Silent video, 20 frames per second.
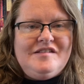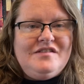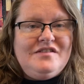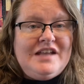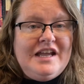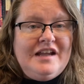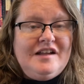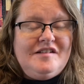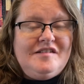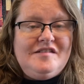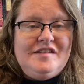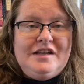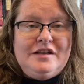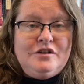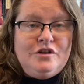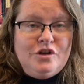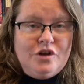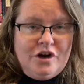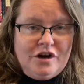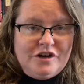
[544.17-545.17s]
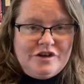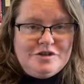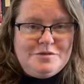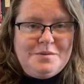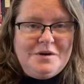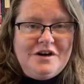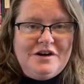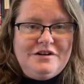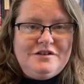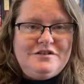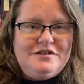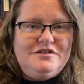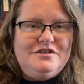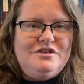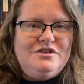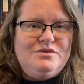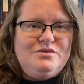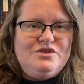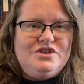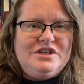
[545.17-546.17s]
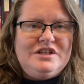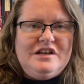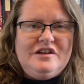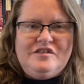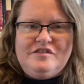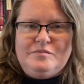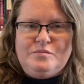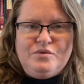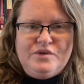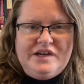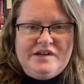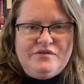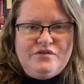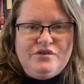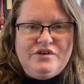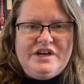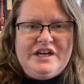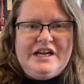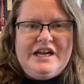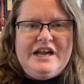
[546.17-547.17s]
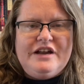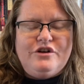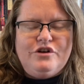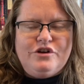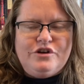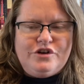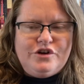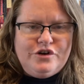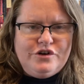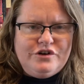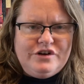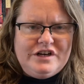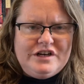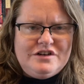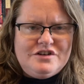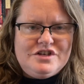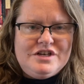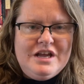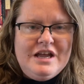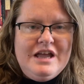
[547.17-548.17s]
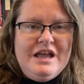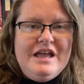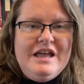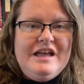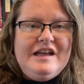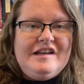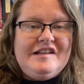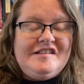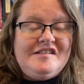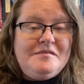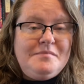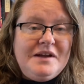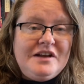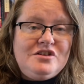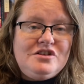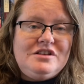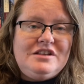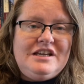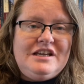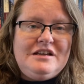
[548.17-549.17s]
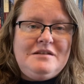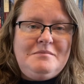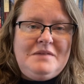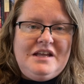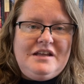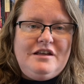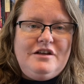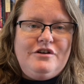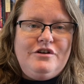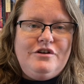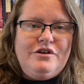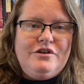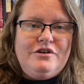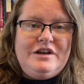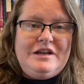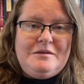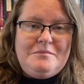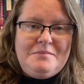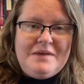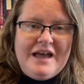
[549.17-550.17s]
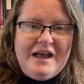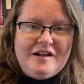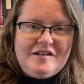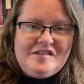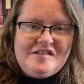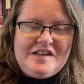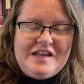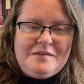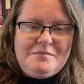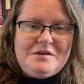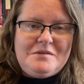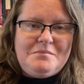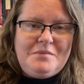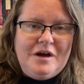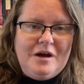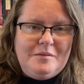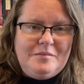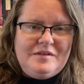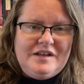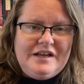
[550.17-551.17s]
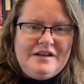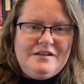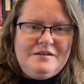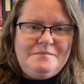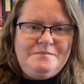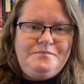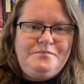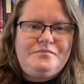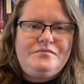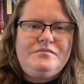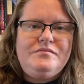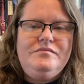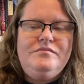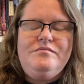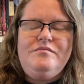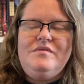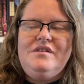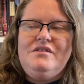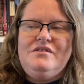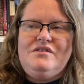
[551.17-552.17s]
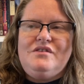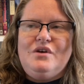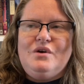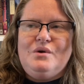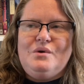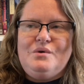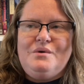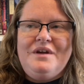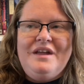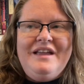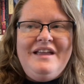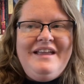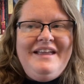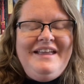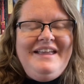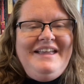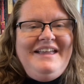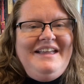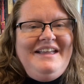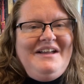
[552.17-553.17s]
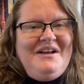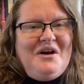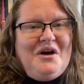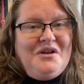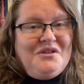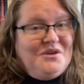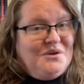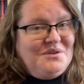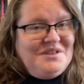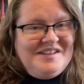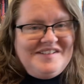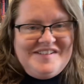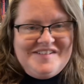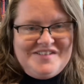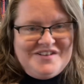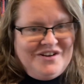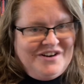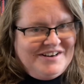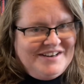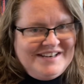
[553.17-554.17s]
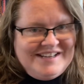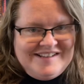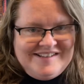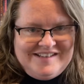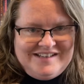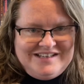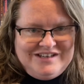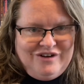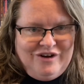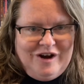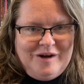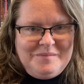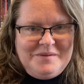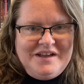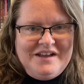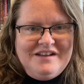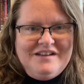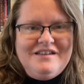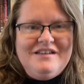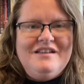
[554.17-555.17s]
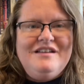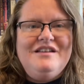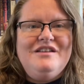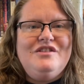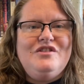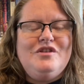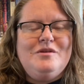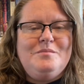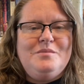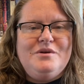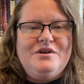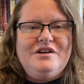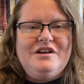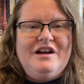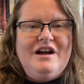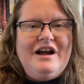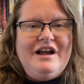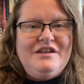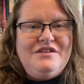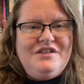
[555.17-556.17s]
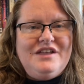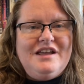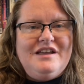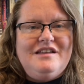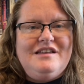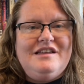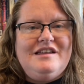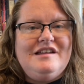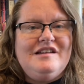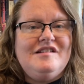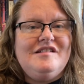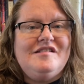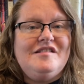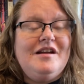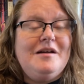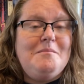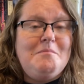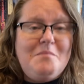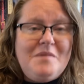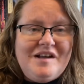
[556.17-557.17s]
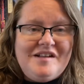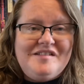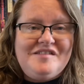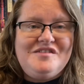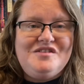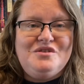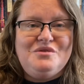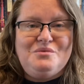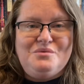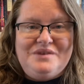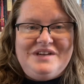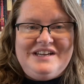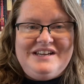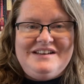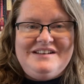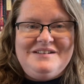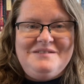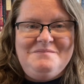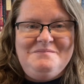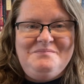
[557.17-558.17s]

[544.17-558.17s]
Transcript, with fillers: thanks in large part to Chanel's bravery and her courage, especially in making her impact statement public. So, although this is not an easy topic, the book I think is a must read.